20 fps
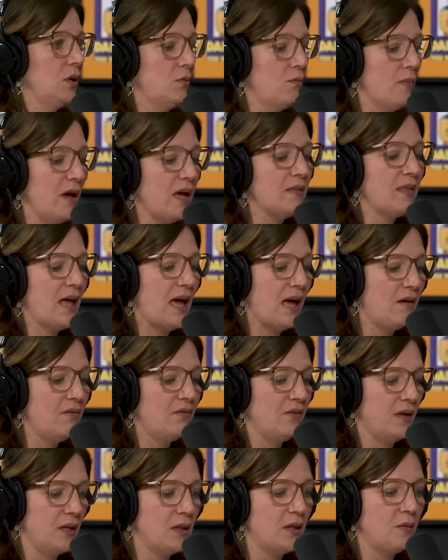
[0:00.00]
you know, make that
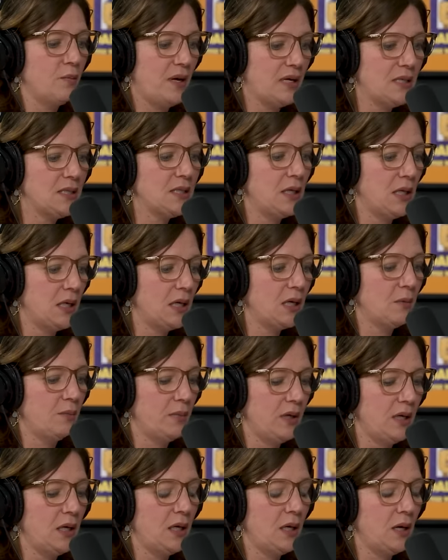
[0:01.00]
event the best that it
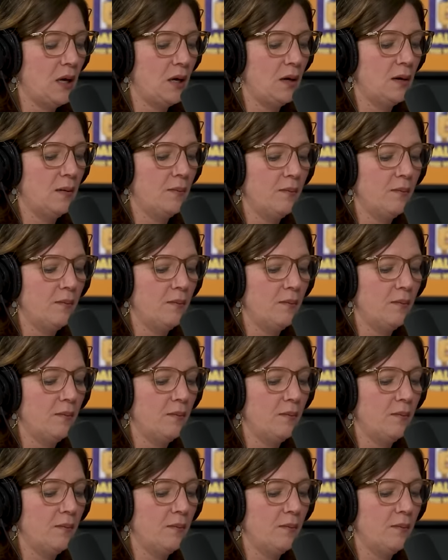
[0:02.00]
can be?